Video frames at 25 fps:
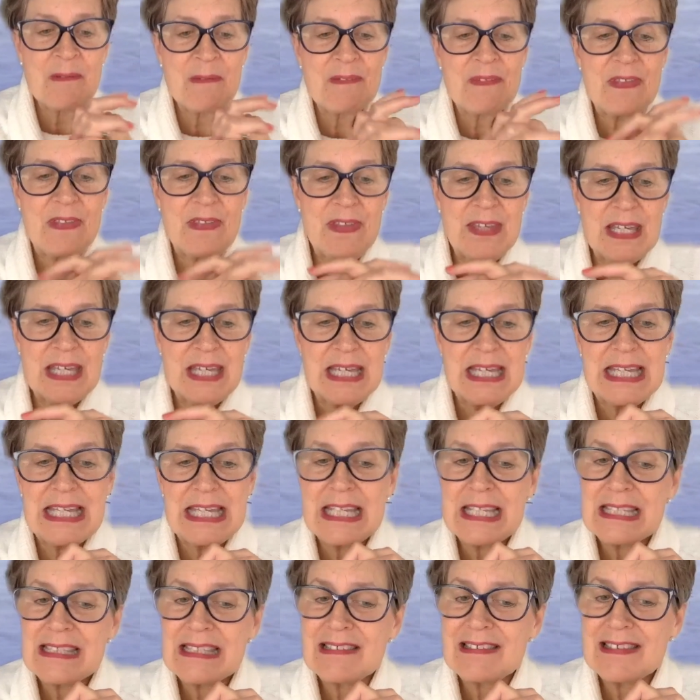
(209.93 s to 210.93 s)
the
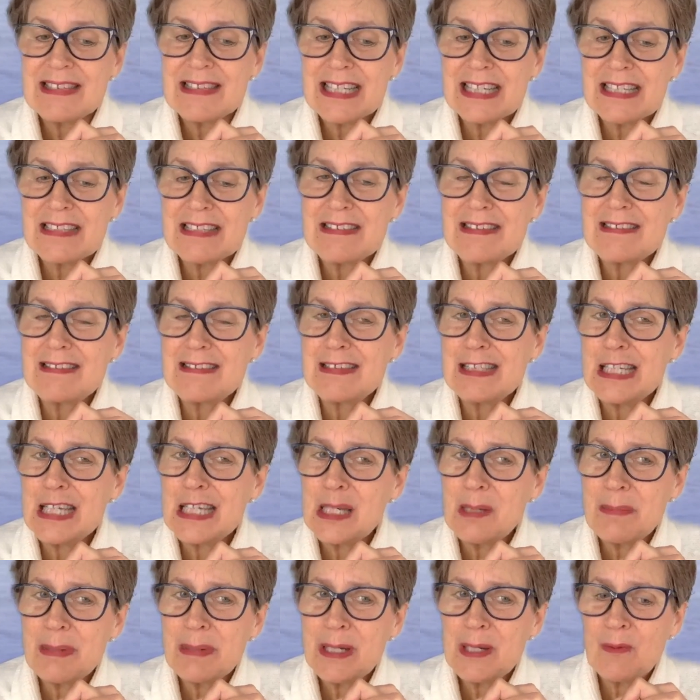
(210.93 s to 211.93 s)
six
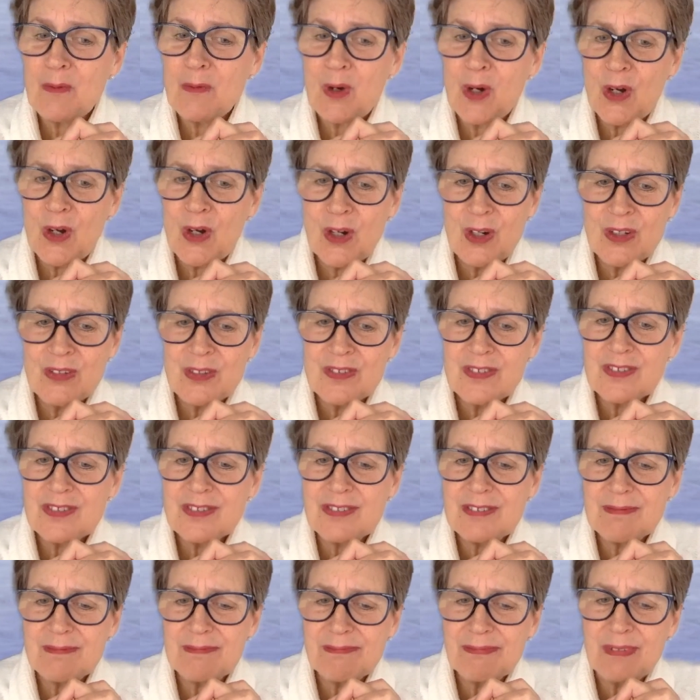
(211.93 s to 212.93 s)
itty bitty
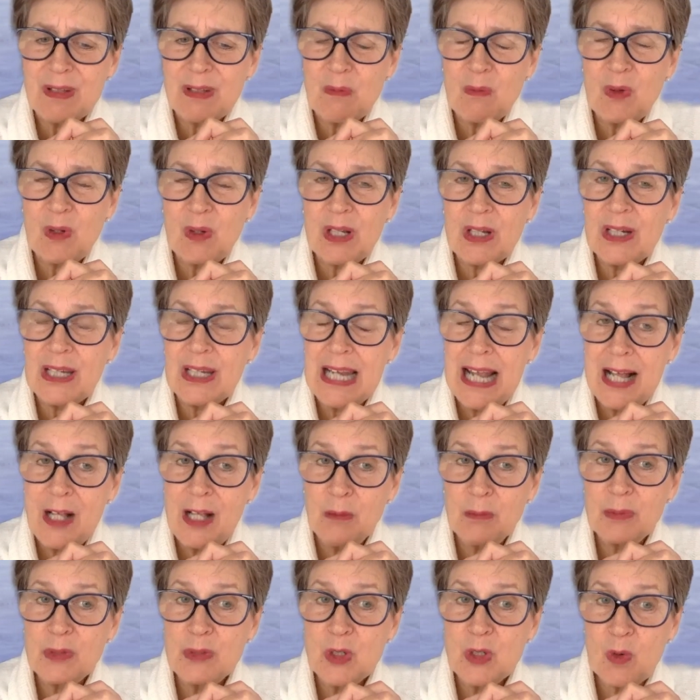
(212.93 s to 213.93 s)
words that can help
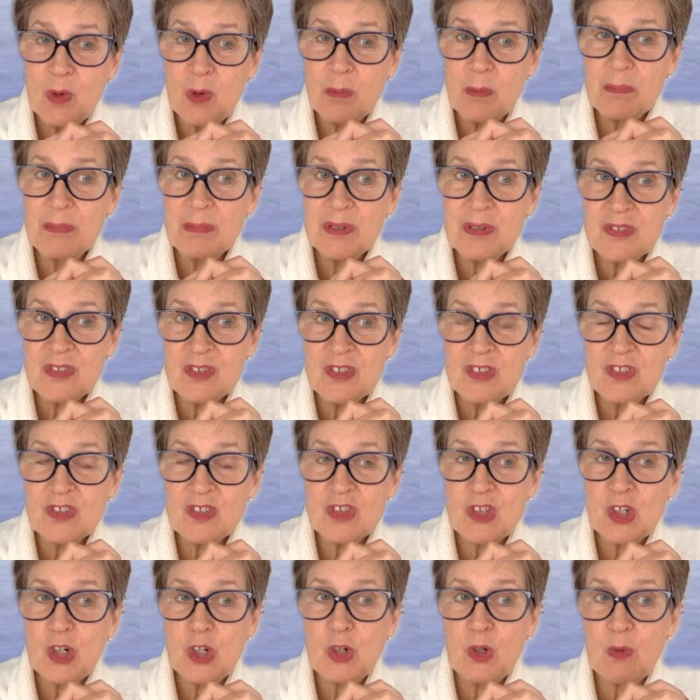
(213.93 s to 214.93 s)
your business
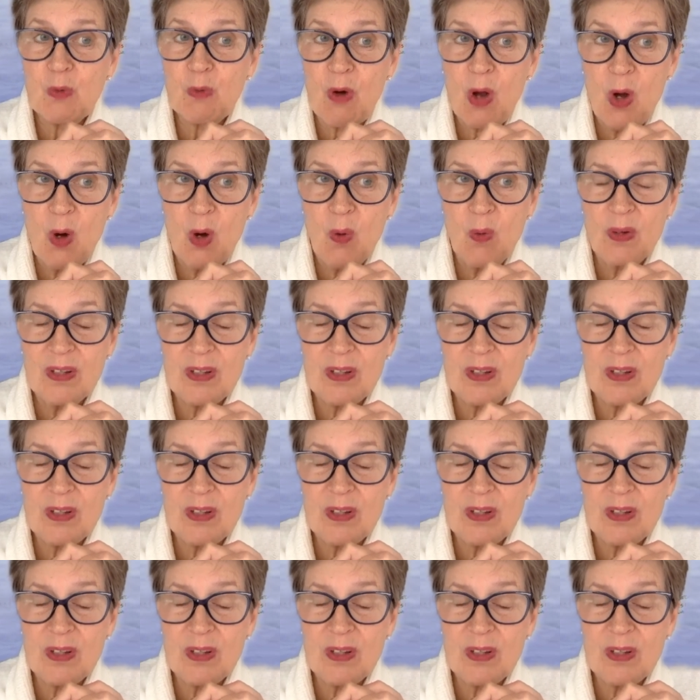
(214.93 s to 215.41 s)
grow.